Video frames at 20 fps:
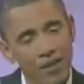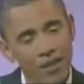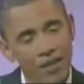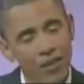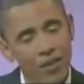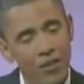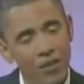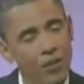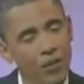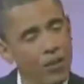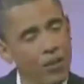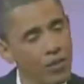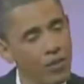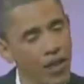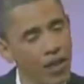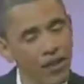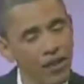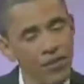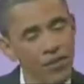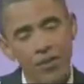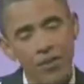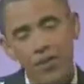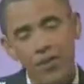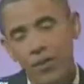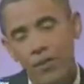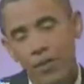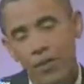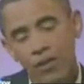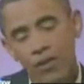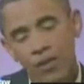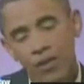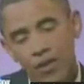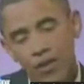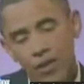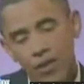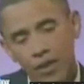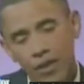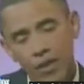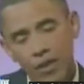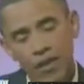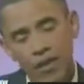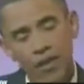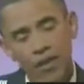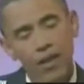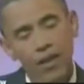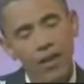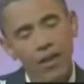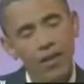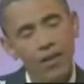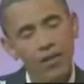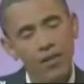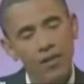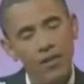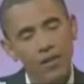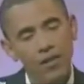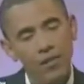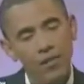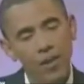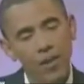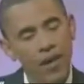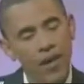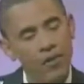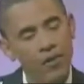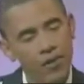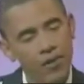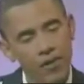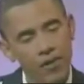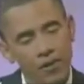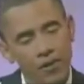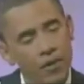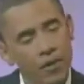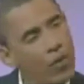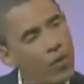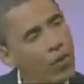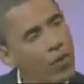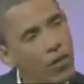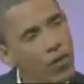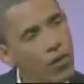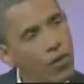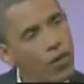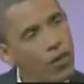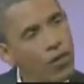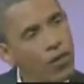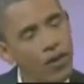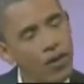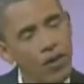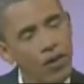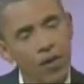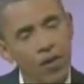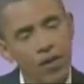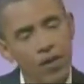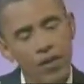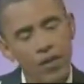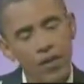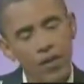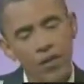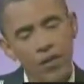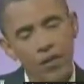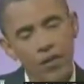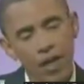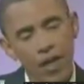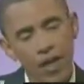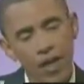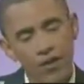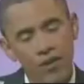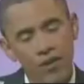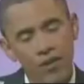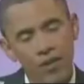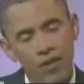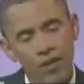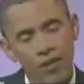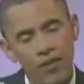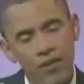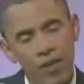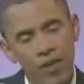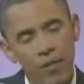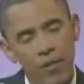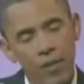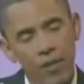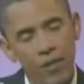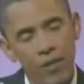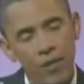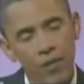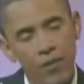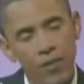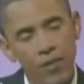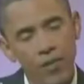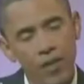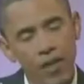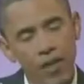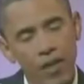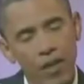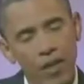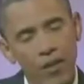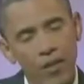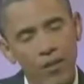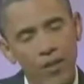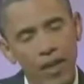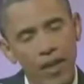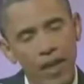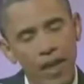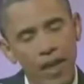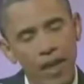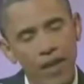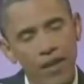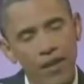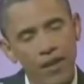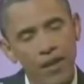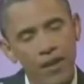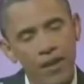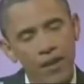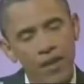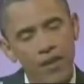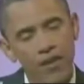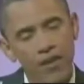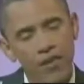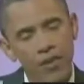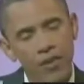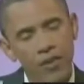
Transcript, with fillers: in consultation with their pastors or their uh, spouses or their, their, doctors and their family members. Um, and